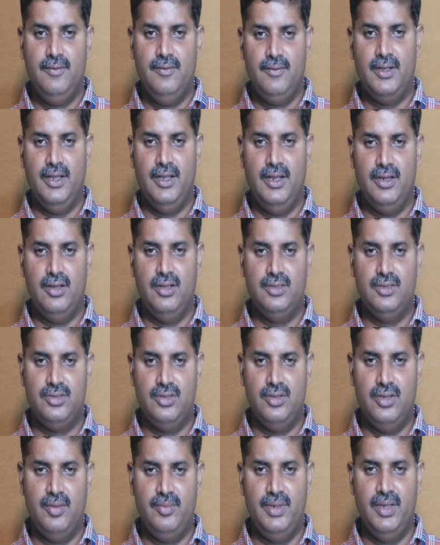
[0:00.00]
Okay, and
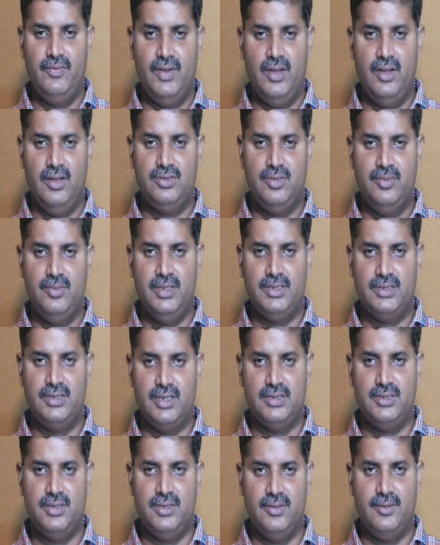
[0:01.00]
also MD5 also
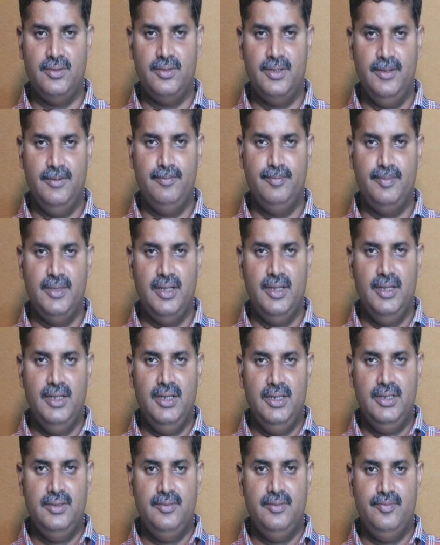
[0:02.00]
discussed. Okay,
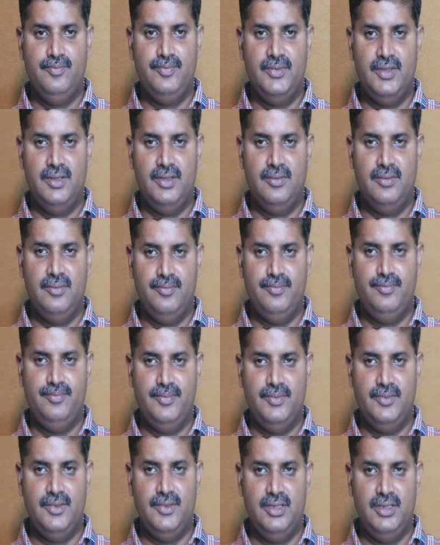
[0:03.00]

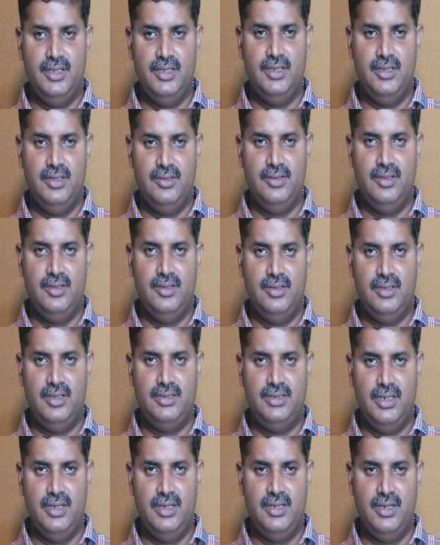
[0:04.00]

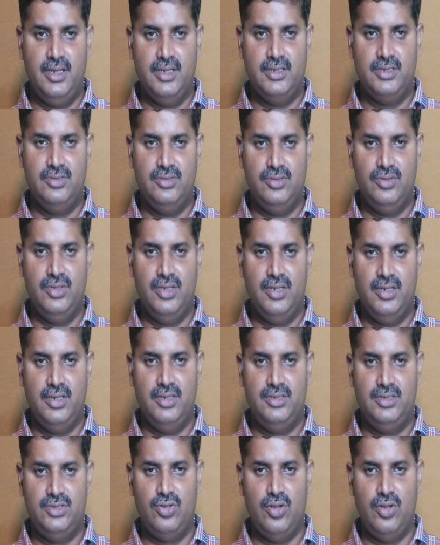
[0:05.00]
the introduction to
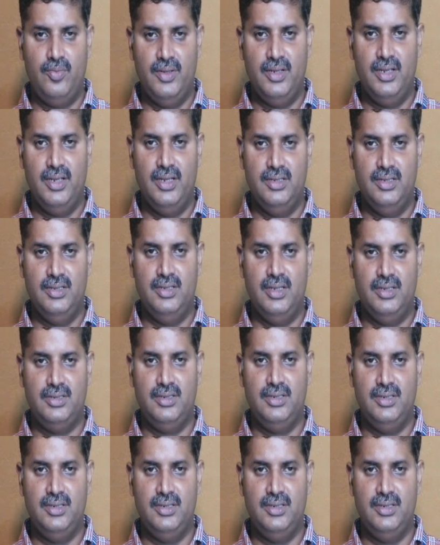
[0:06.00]
this topic is the